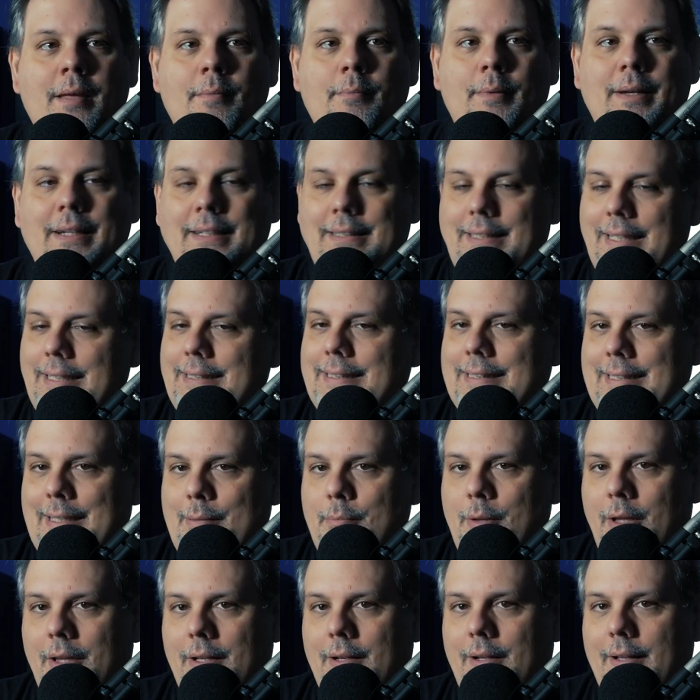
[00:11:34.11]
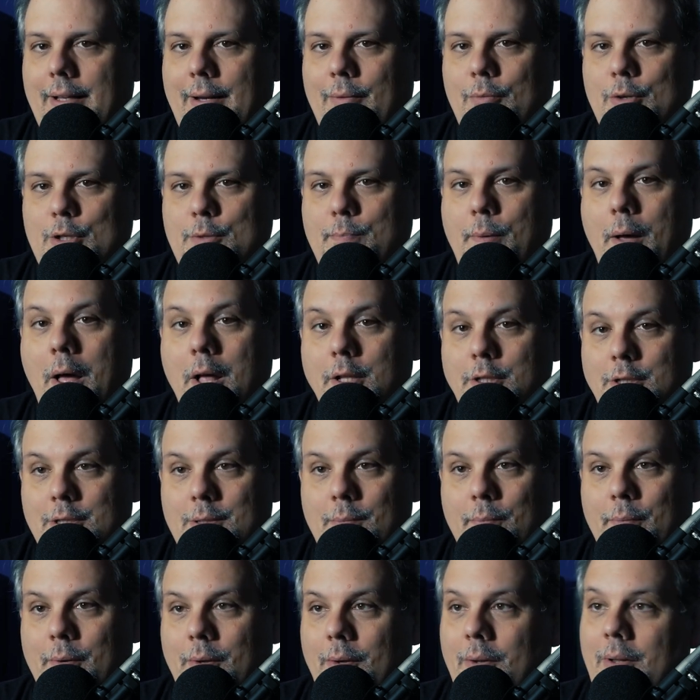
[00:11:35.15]
But it did seem a little
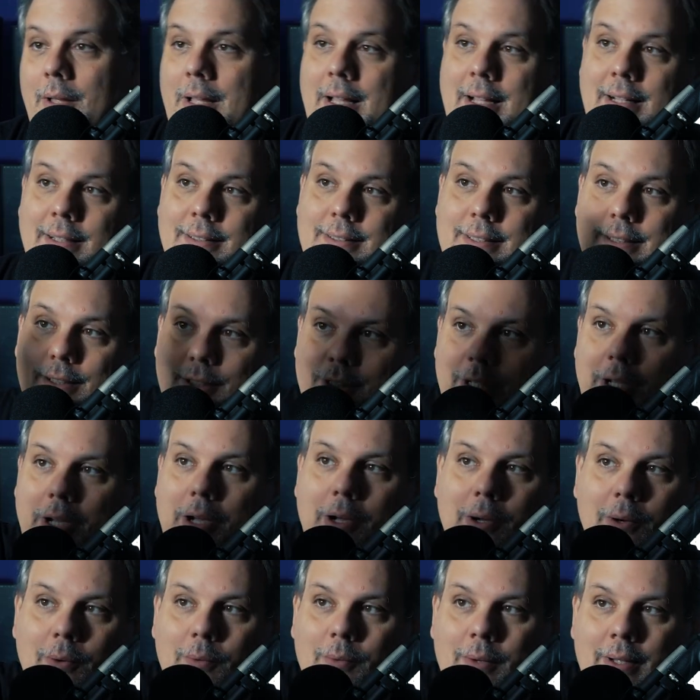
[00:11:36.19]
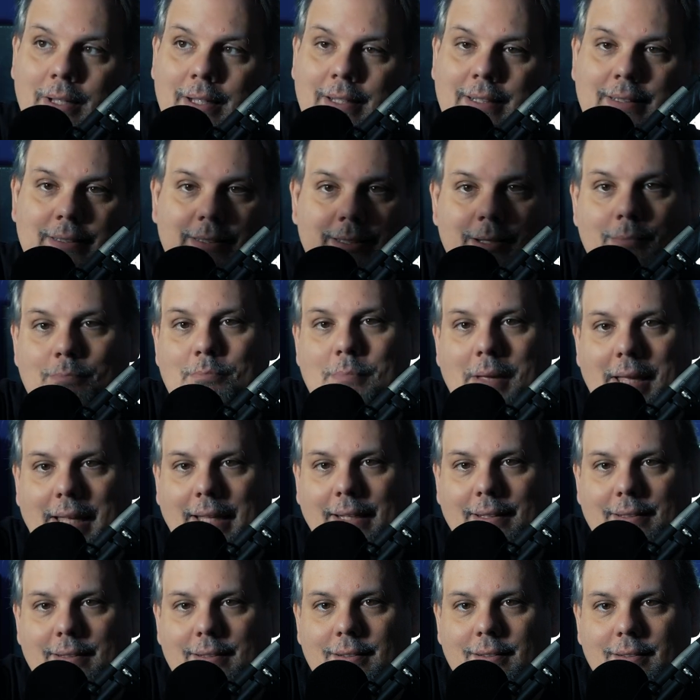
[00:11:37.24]
irresponsible to go to
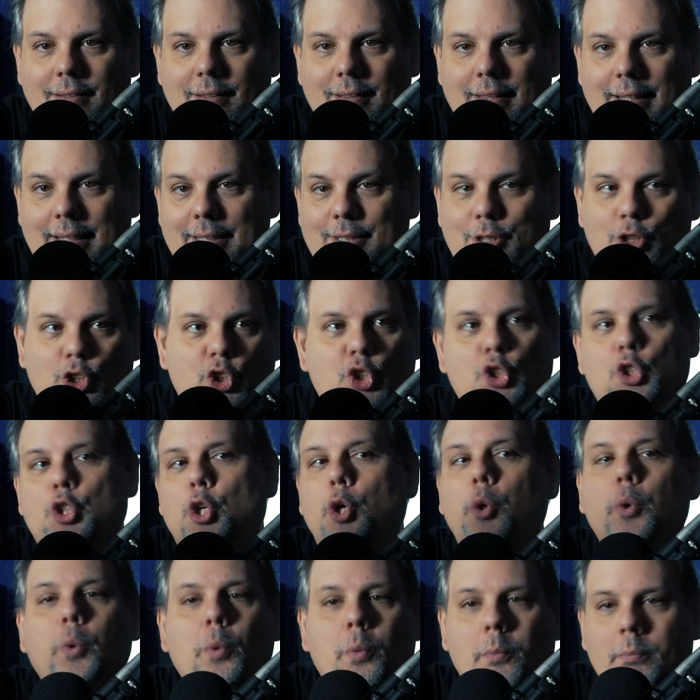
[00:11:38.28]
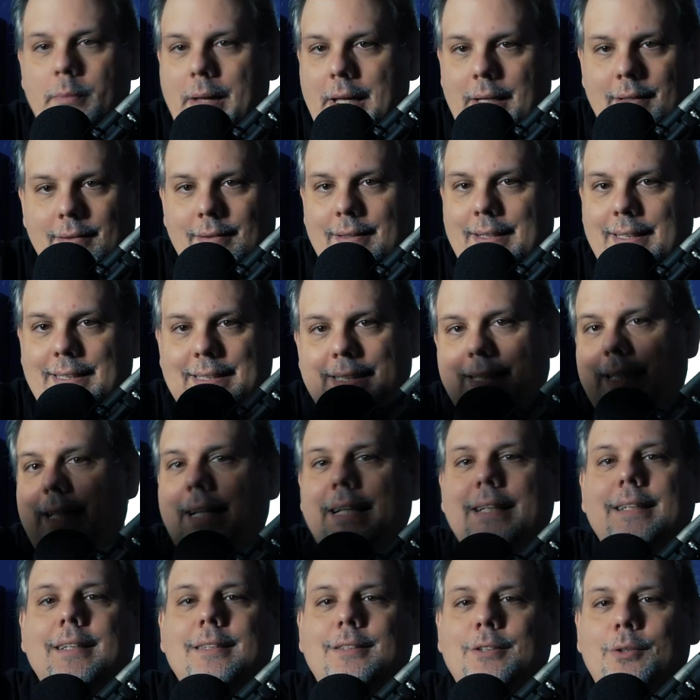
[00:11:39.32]
meet this doom, this
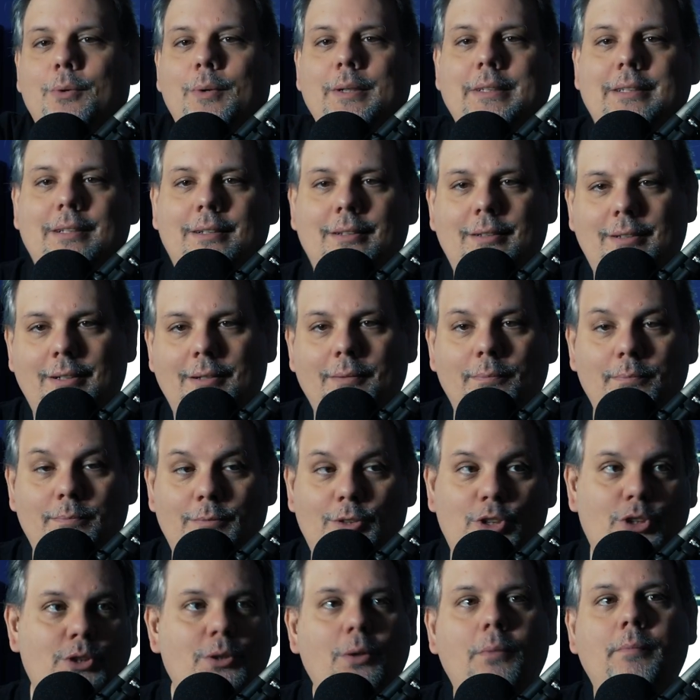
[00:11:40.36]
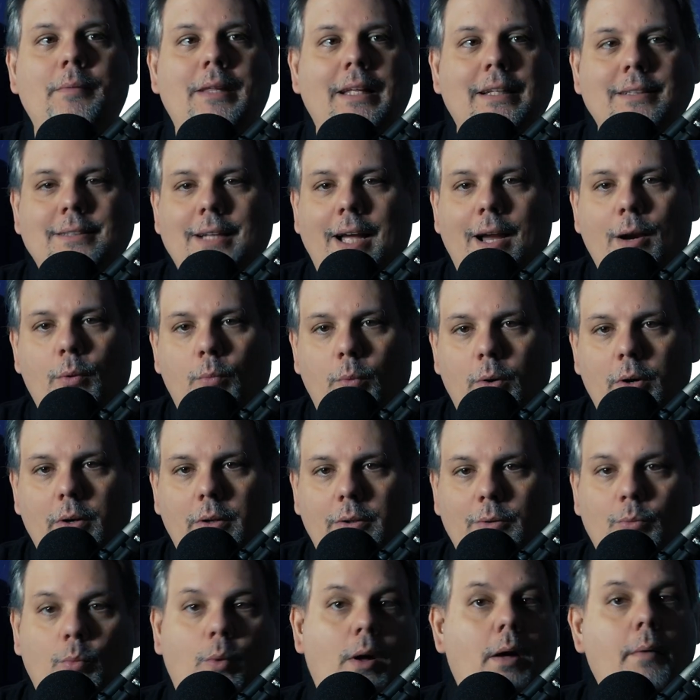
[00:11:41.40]
thing that's going to consume the entire
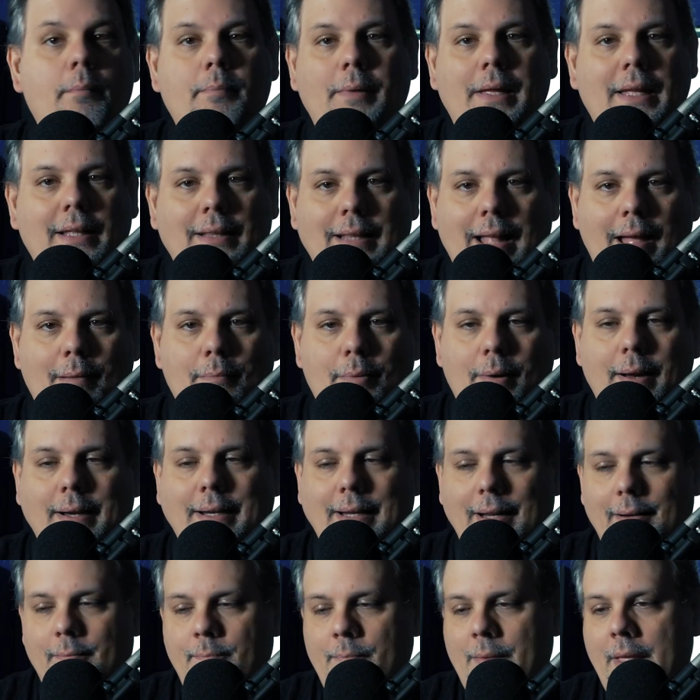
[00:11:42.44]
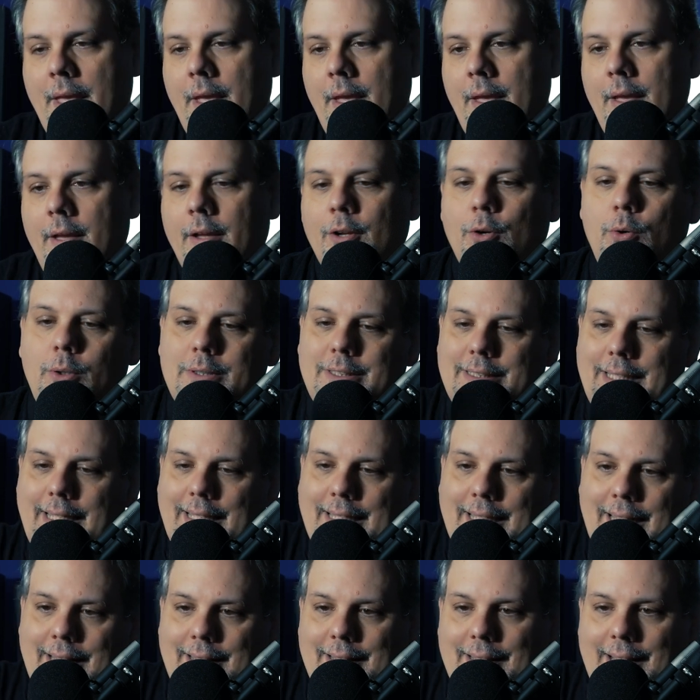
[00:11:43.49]
world while being that pregnant. Of course, they
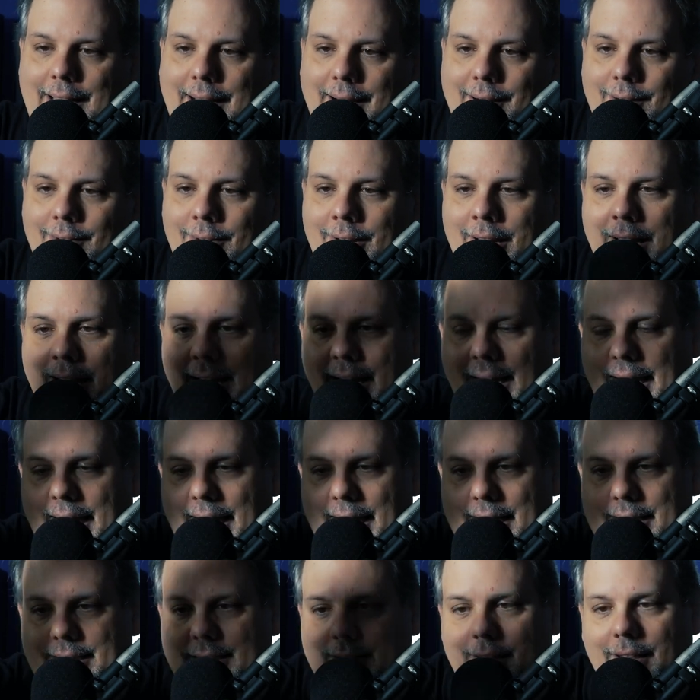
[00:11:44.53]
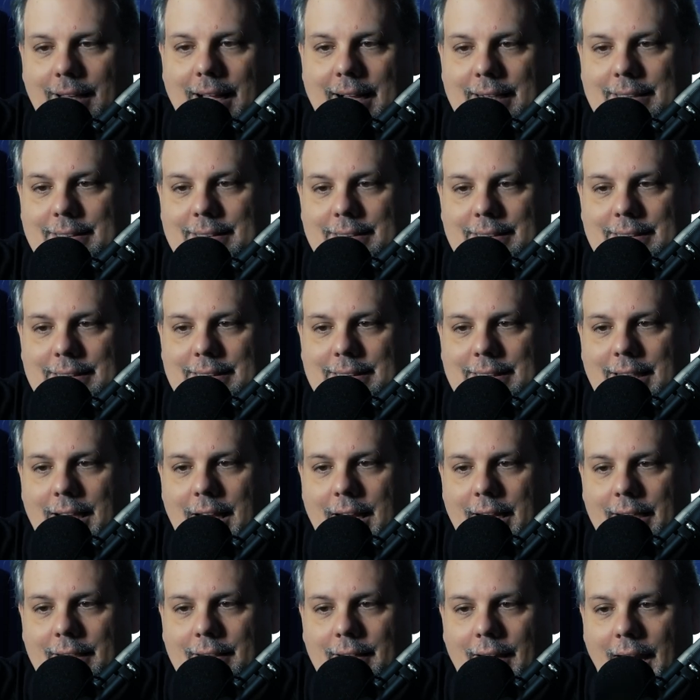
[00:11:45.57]
get there and Galactus is
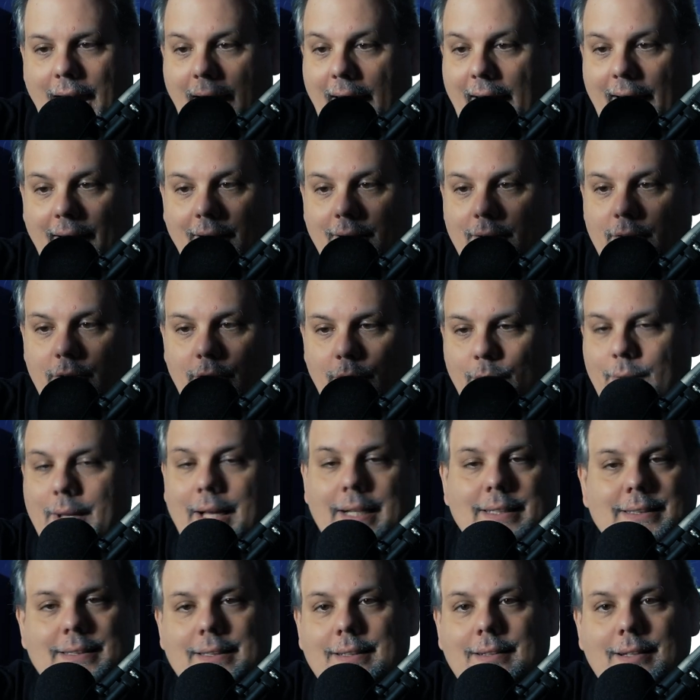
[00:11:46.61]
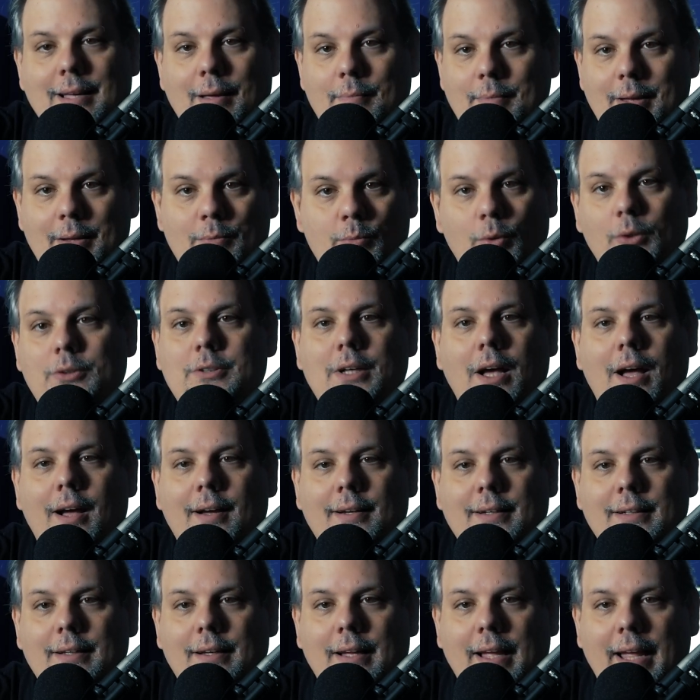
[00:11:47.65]
like, hey, you guys can come in, we'll
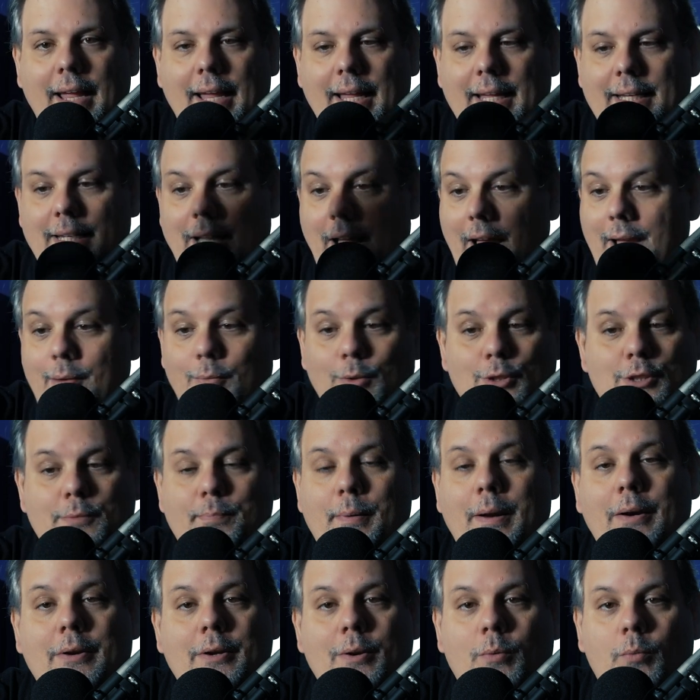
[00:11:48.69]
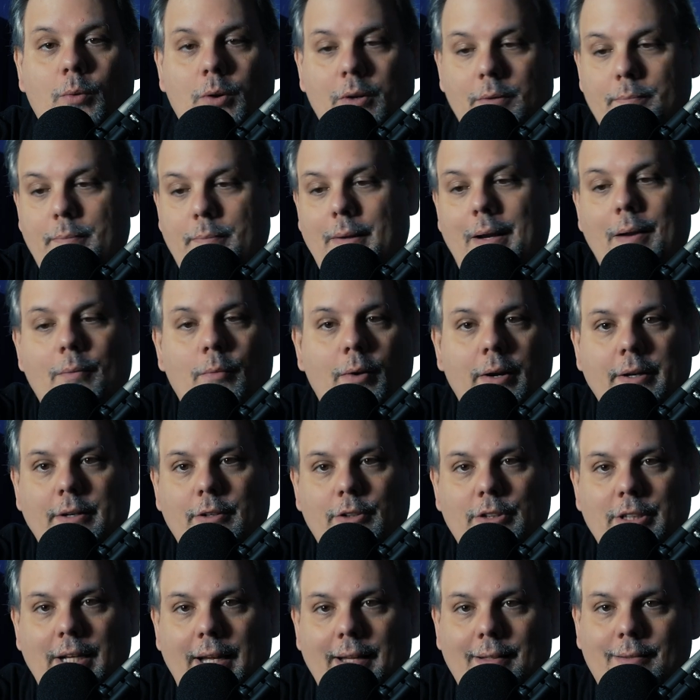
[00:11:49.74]
talk, and I will spare your world, but I want your
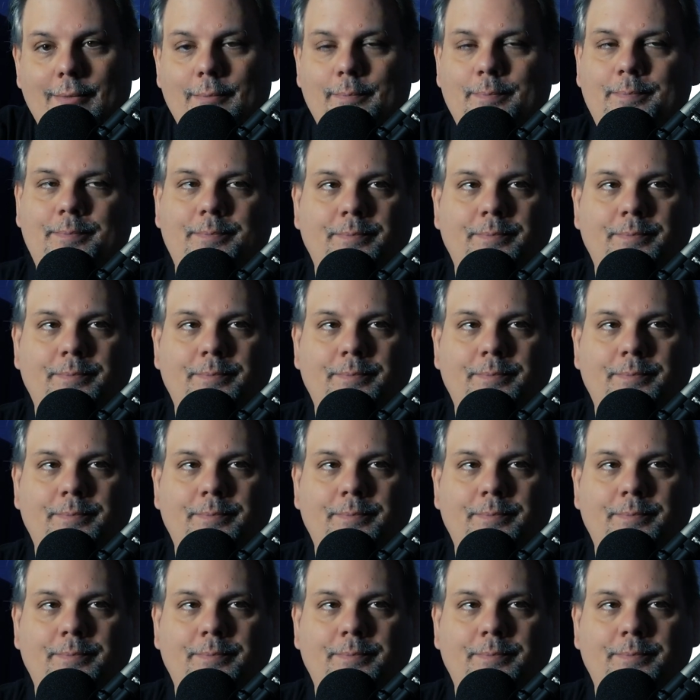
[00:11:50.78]
child.